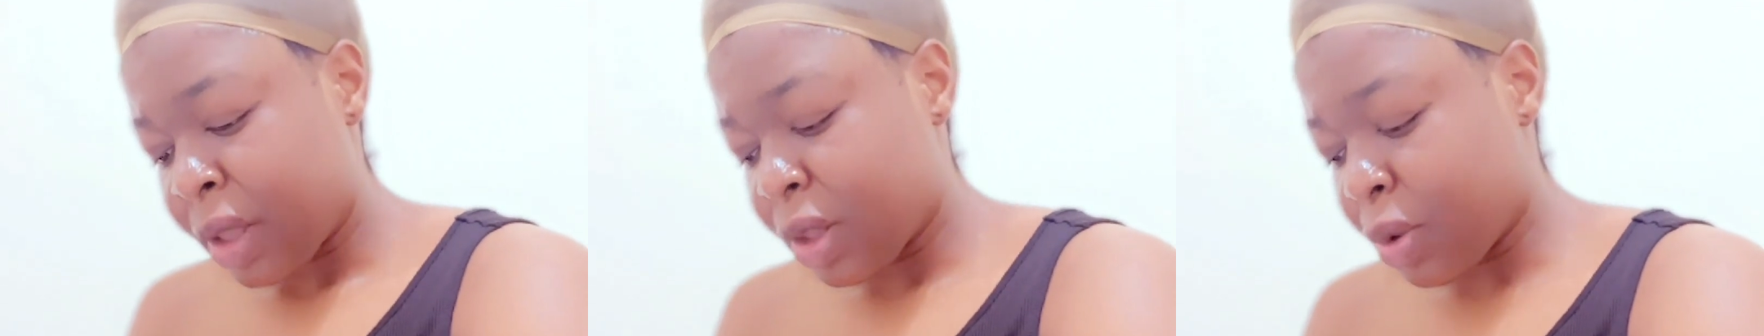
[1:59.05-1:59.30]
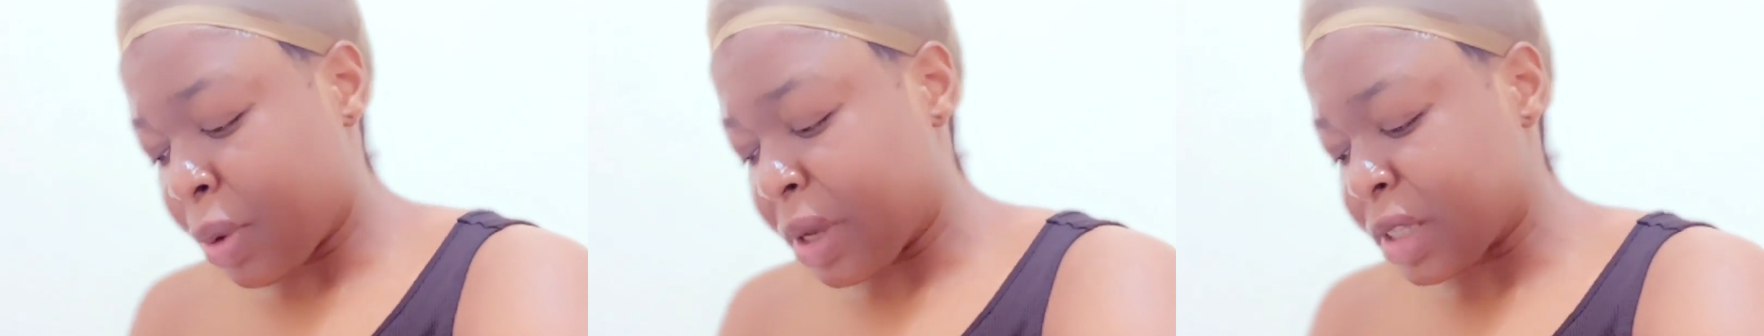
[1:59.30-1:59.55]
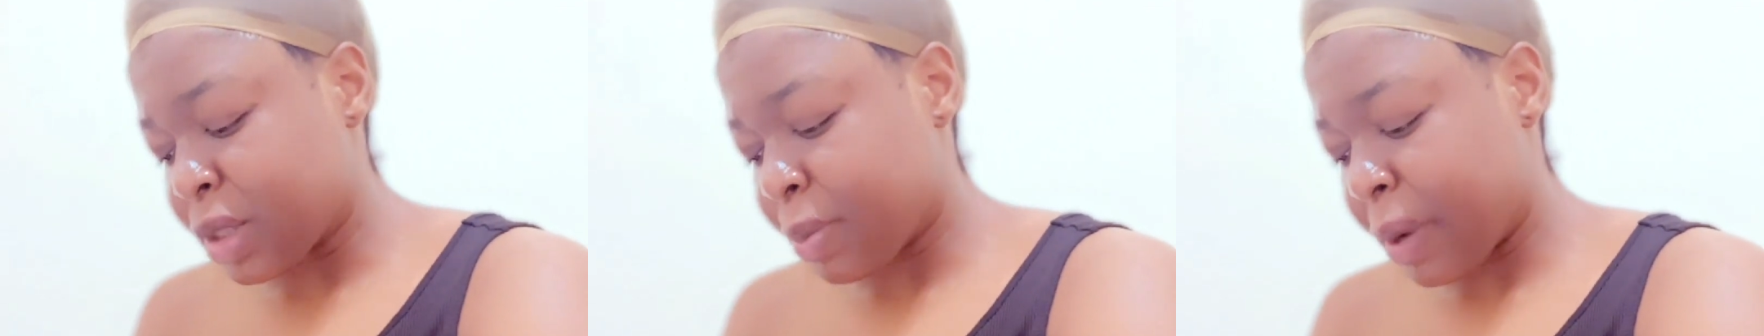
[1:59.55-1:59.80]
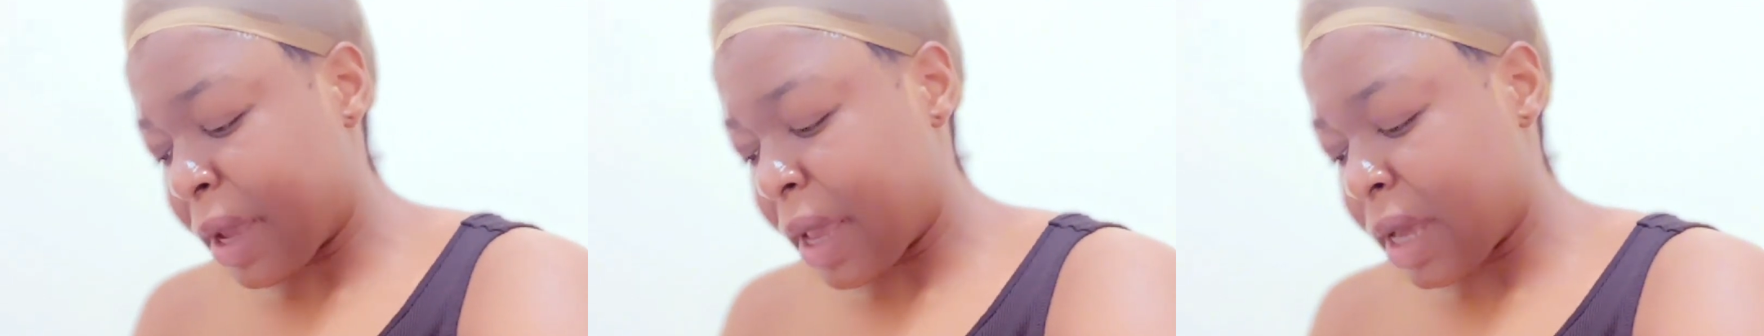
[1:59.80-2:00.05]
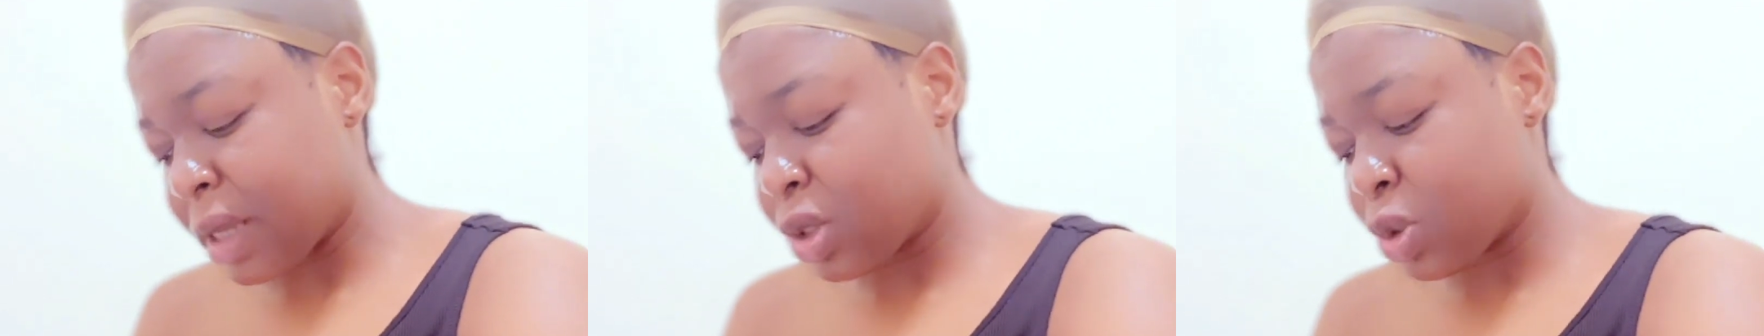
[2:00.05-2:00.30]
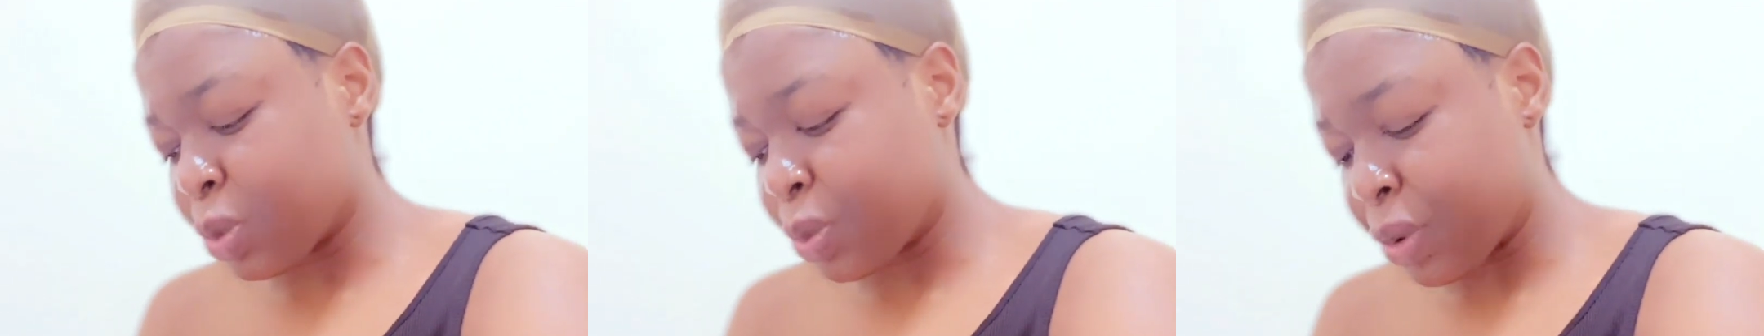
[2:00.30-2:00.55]
They were inspired
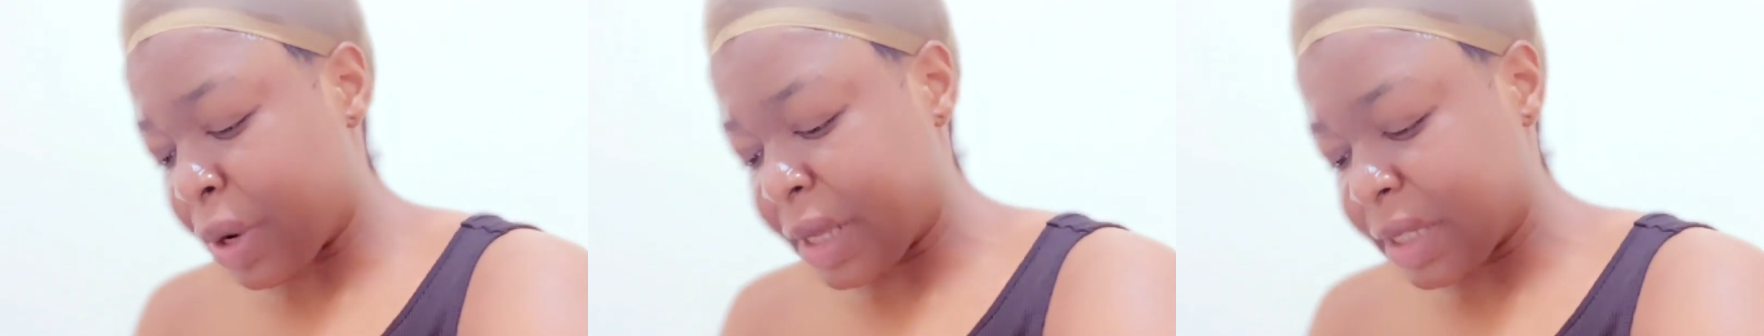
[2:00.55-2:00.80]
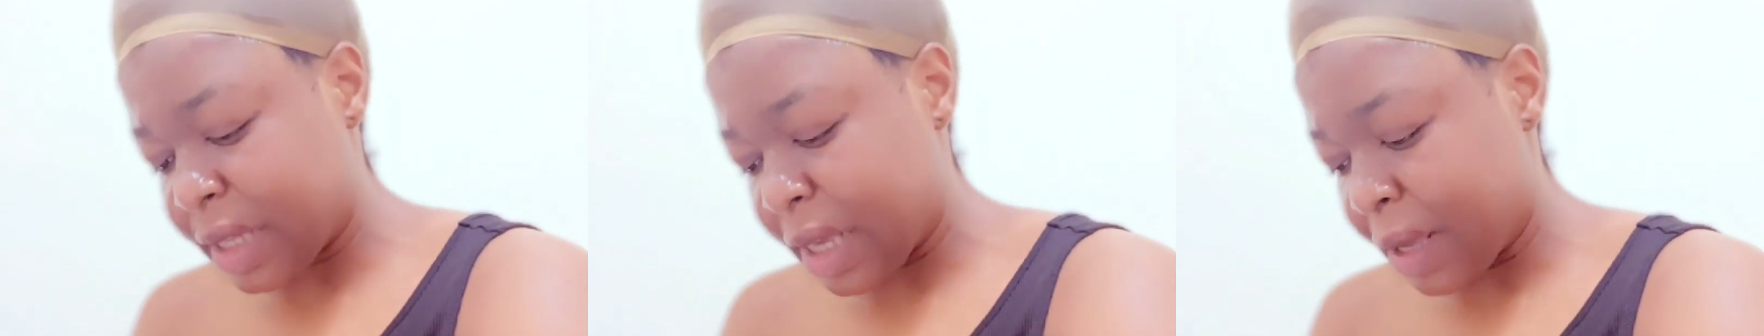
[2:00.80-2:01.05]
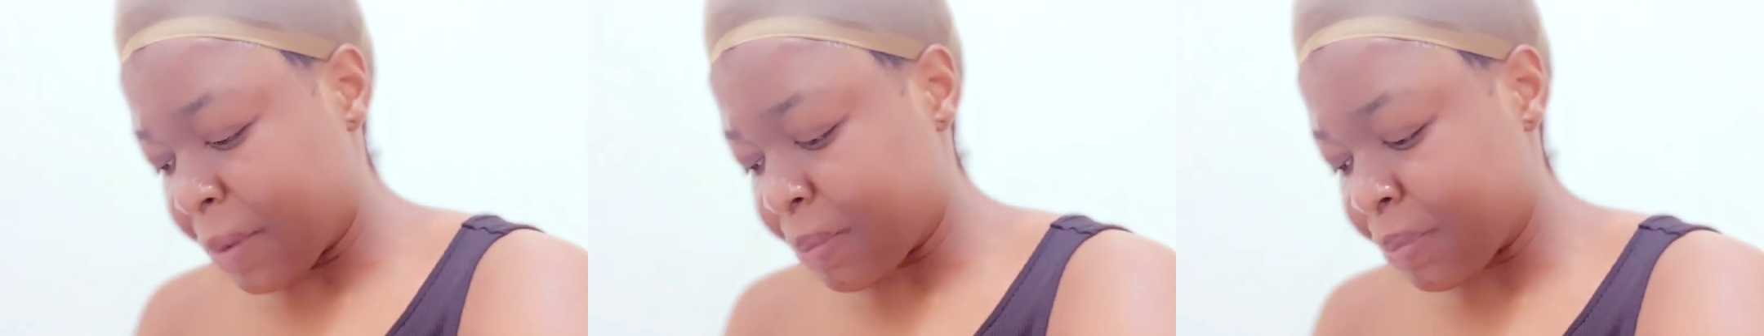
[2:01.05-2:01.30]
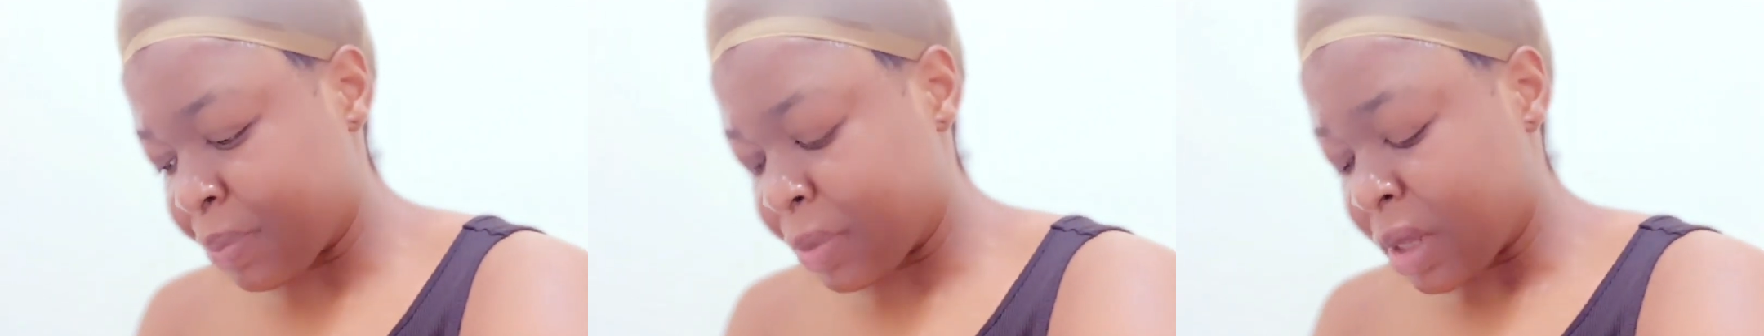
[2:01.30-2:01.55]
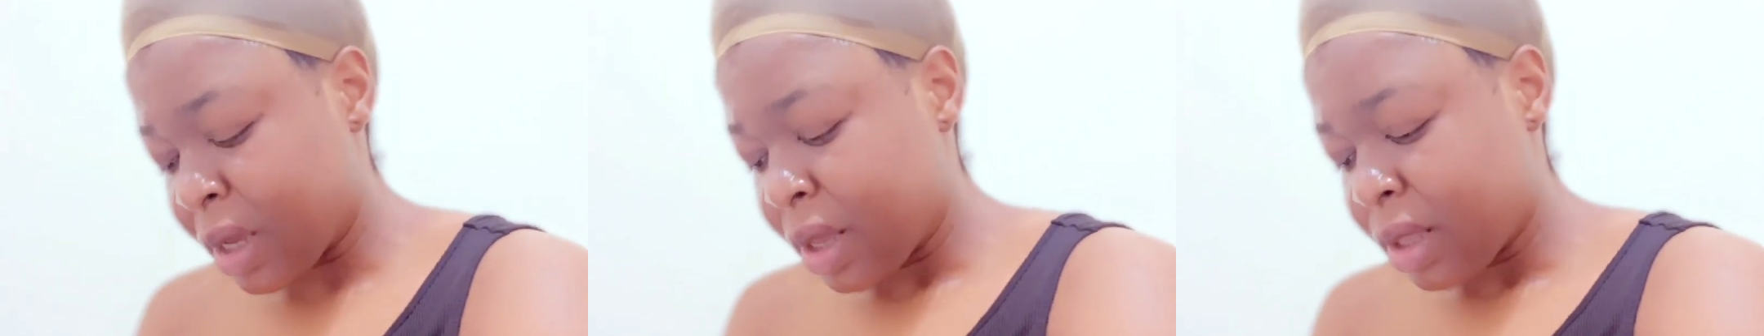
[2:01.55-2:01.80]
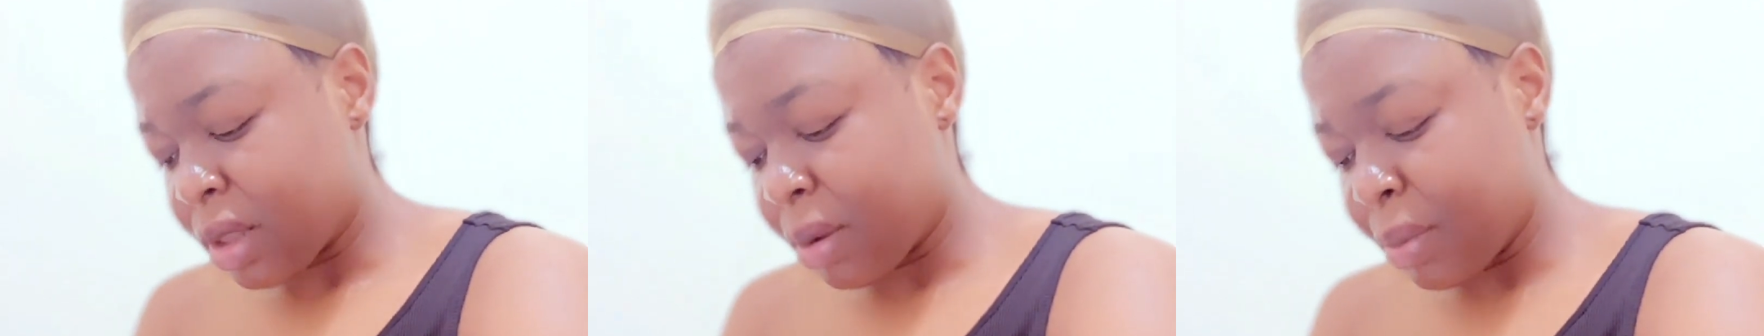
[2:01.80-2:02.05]
to praise him.
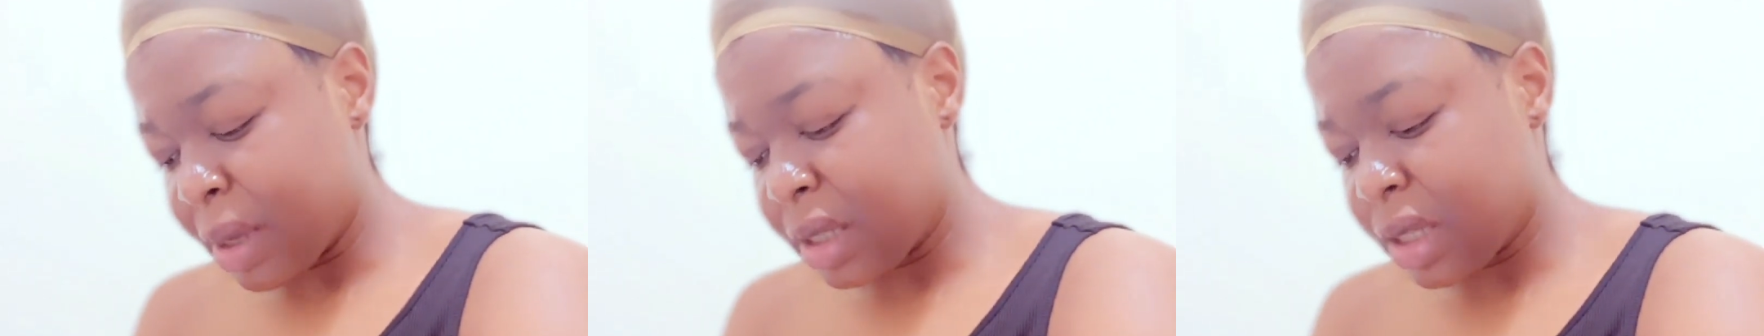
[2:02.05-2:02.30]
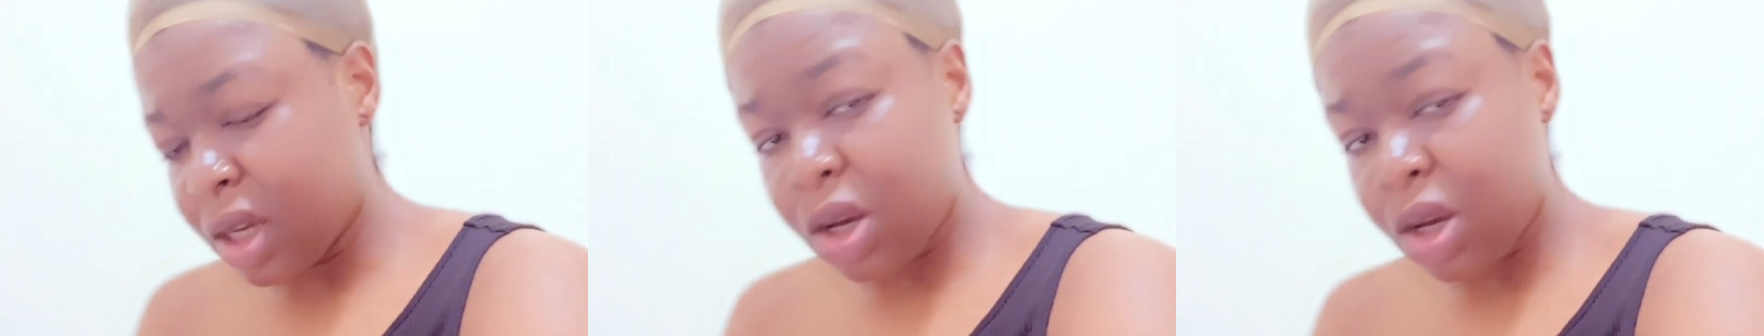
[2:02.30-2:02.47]
The meeting